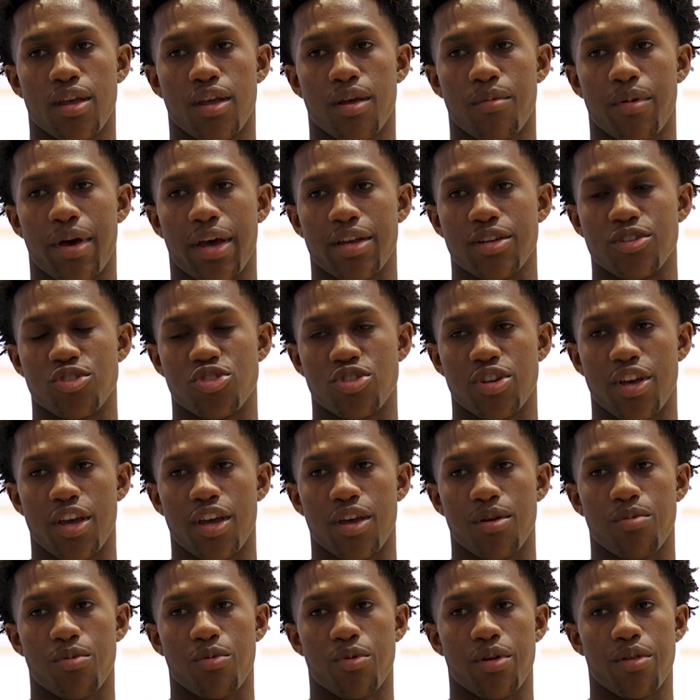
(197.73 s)
get back in
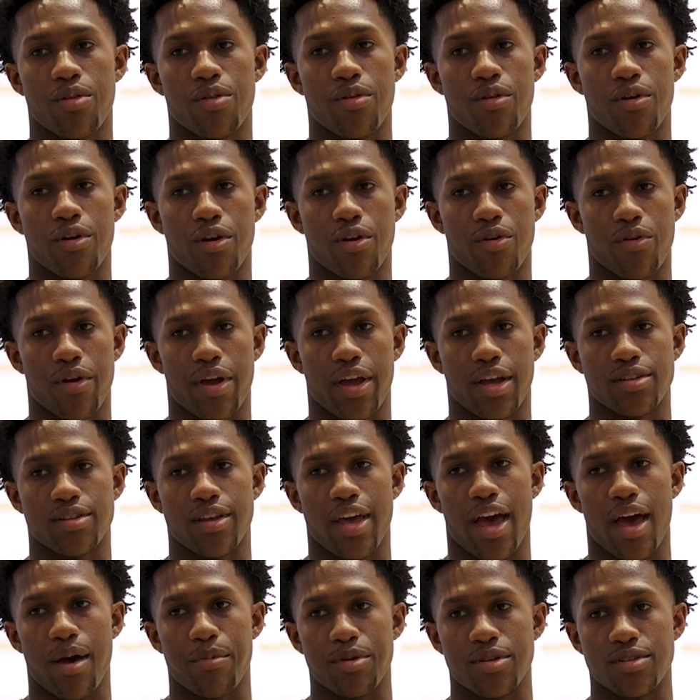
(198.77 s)
shape with the correct
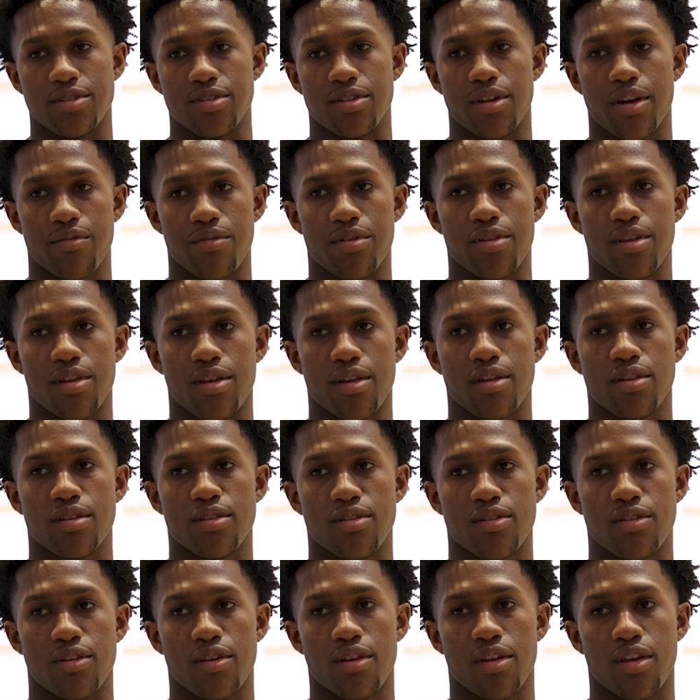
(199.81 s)
habits and everything
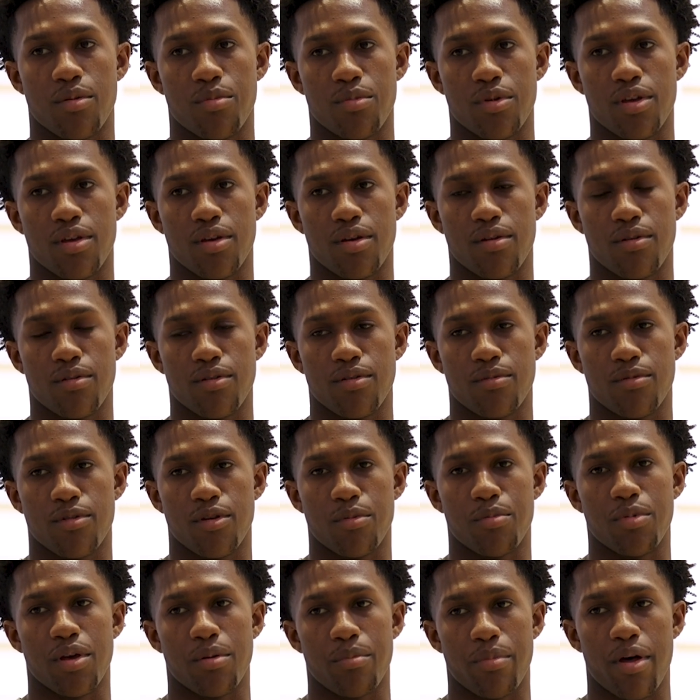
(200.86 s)
to give me
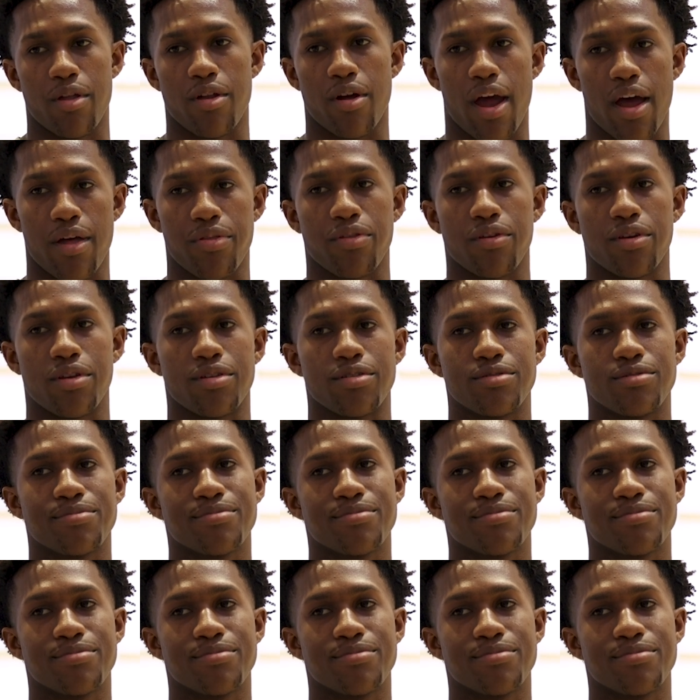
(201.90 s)
to be a better athlete.